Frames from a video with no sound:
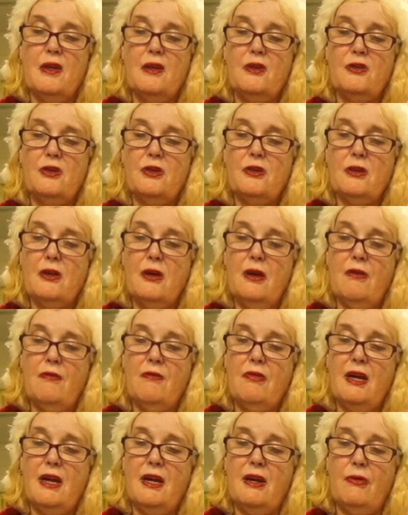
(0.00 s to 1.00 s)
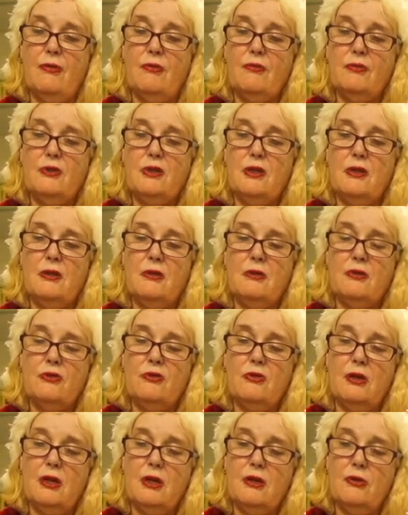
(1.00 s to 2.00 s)
And just cut round,
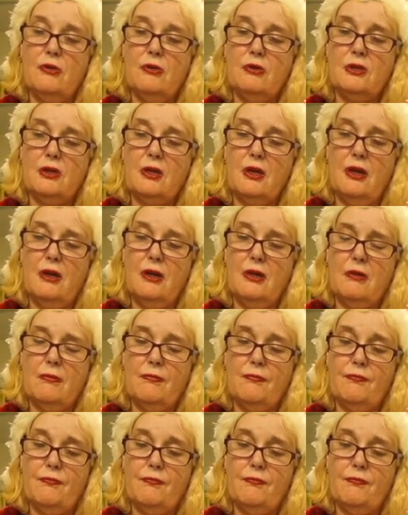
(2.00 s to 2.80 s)
trying not to cut